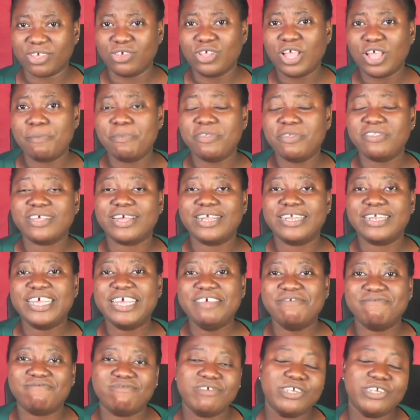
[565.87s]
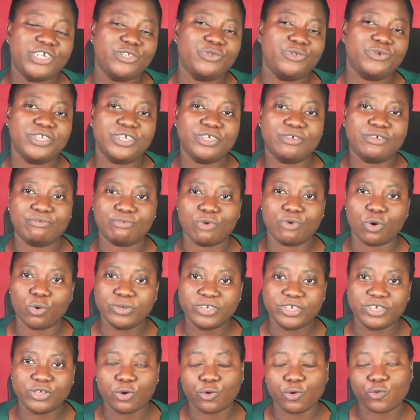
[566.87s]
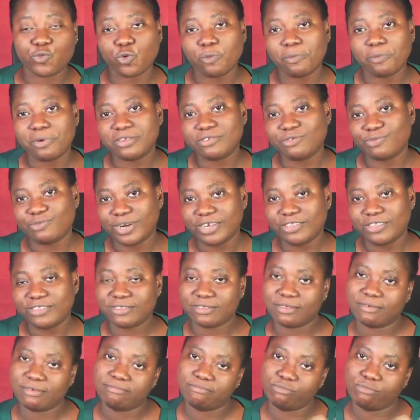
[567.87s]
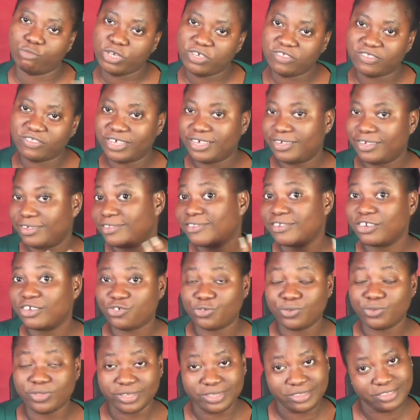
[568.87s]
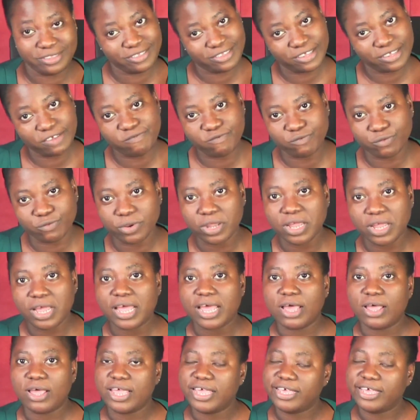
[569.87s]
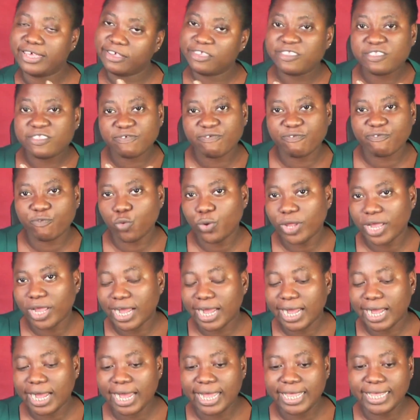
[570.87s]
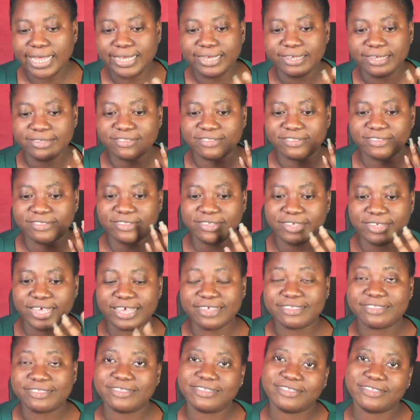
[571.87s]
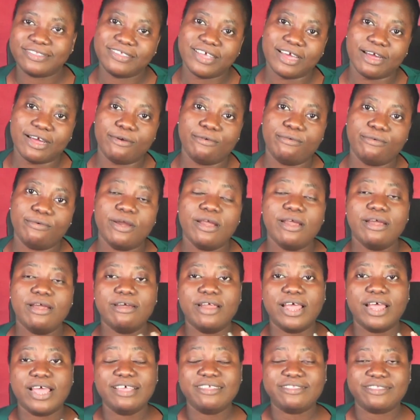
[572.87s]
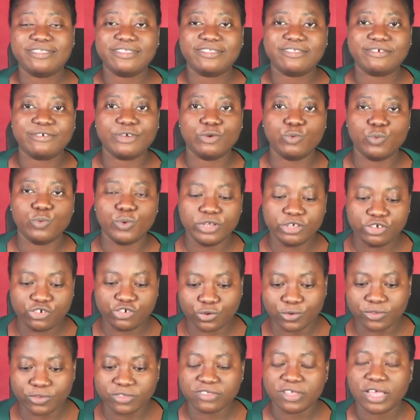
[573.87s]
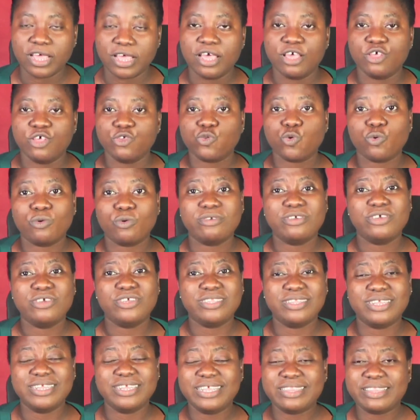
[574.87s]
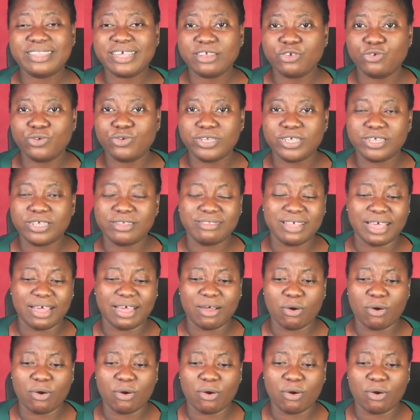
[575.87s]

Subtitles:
you are basically infringing on the customer's rights, which is against Section 37, against FOIA, against the NCC regulations. So the thing